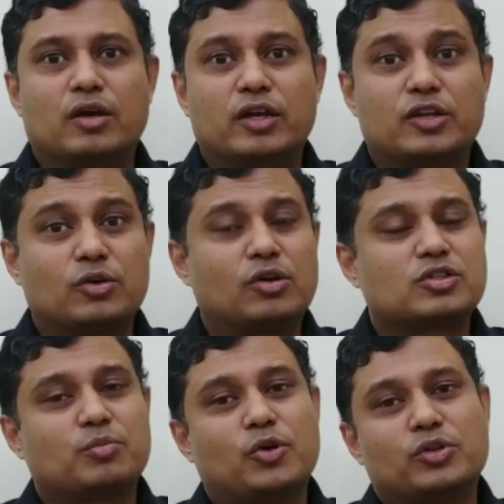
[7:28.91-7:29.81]
It talks
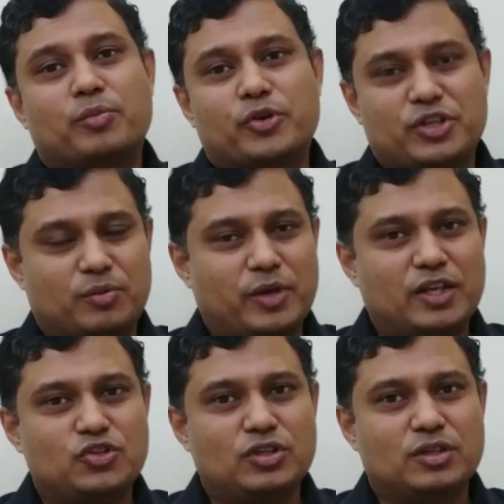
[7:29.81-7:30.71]
about the project
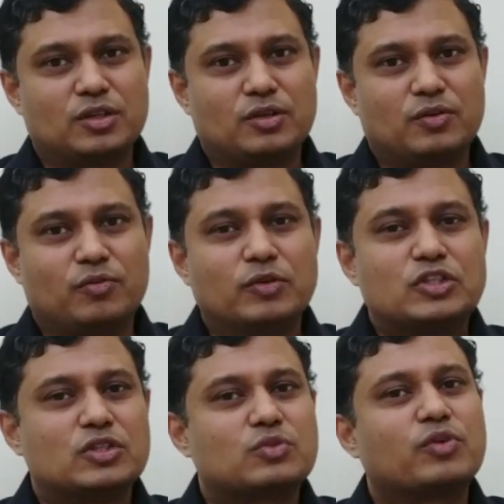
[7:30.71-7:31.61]
manager, which
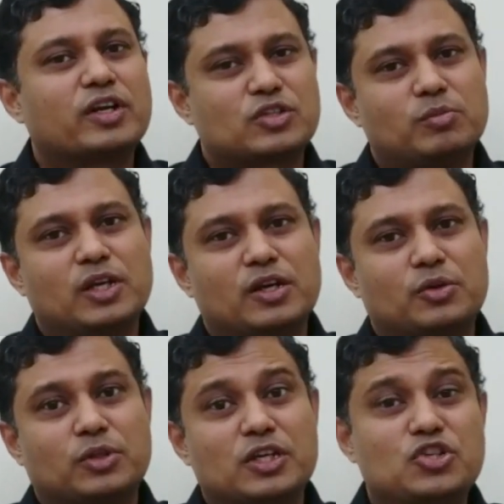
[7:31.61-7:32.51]
is very similar to
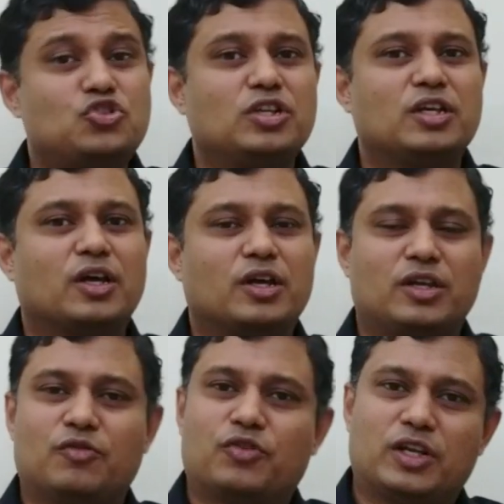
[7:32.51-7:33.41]
the engineer
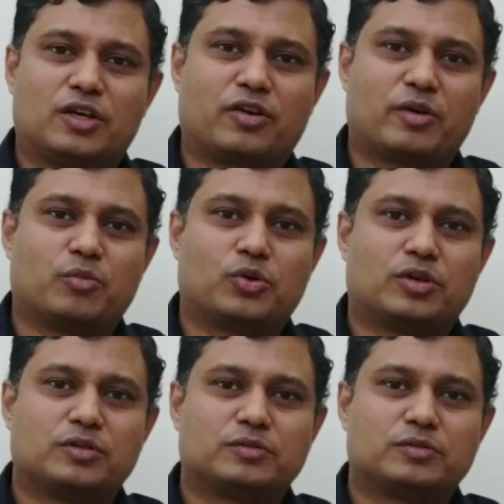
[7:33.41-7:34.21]
in FIDIC Red Book,